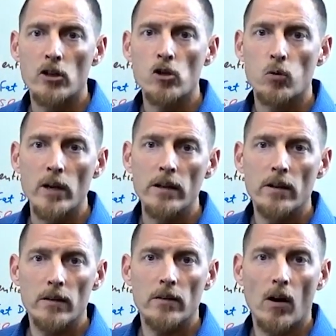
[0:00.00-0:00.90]
to
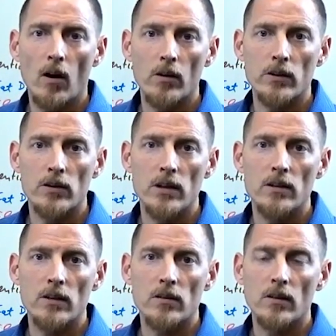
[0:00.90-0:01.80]
treat the heart
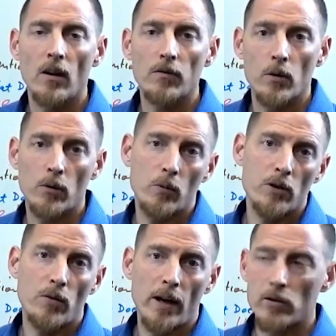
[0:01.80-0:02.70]
disease itself or the
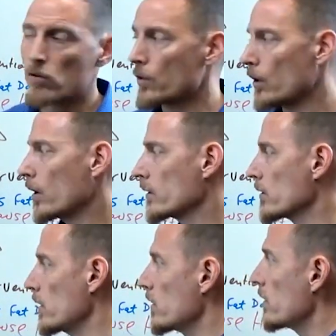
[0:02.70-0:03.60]
risk factors for the heart disease.